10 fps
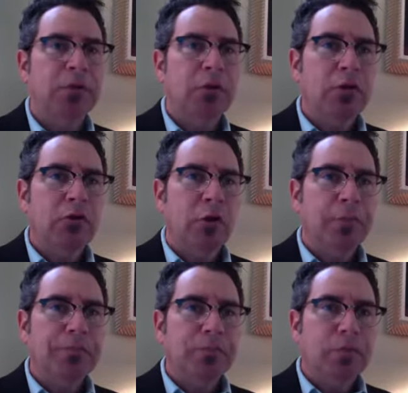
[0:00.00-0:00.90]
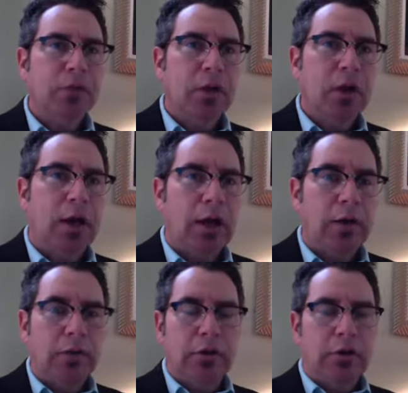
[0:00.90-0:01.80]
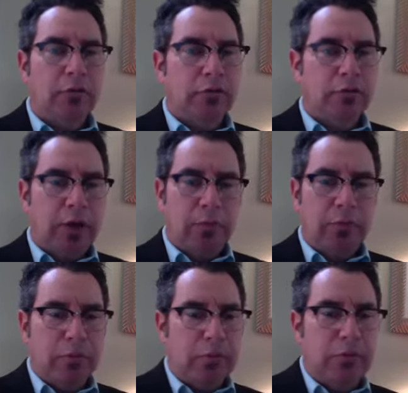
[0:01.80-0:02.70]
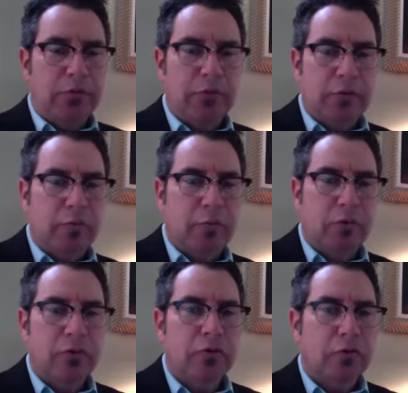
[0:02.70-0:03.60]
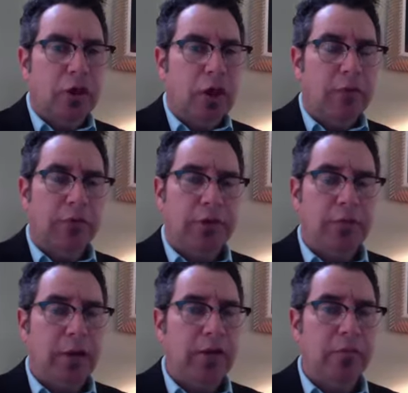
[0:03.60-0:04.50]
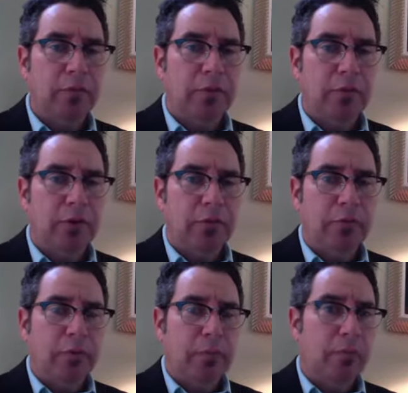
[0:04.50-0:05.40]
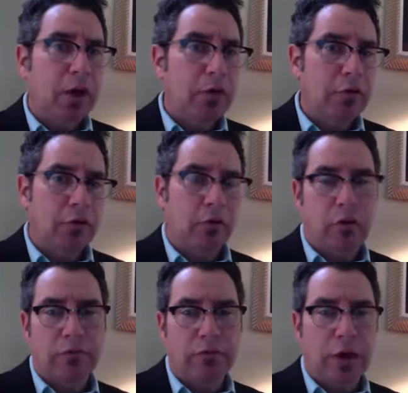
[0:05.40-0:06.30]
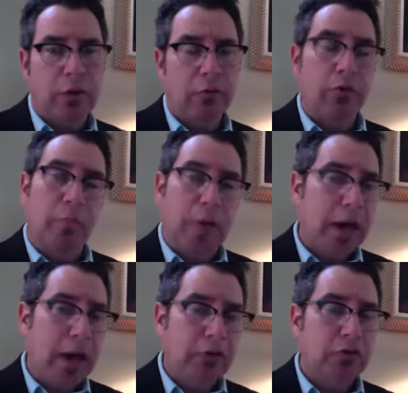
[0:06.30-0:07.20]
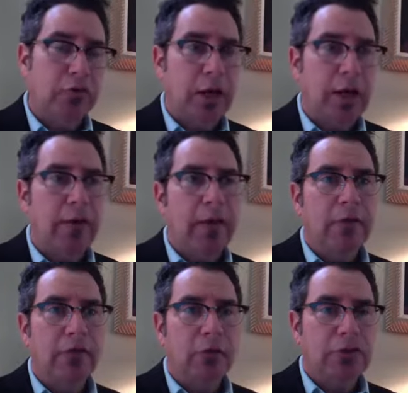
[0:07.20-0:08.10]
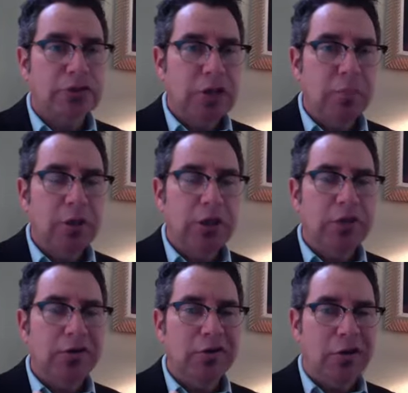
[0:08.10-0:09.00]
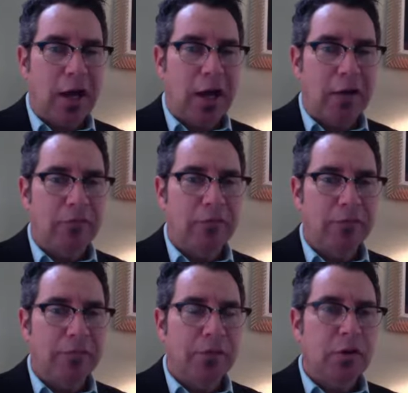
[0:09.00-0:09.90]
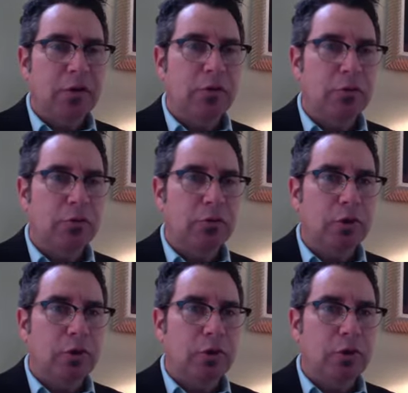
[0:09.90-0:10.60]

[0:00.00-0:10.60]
So, for example, this personal conflict, it might have been with a mother or a father or a pastor, right? So there was somebody in their lives who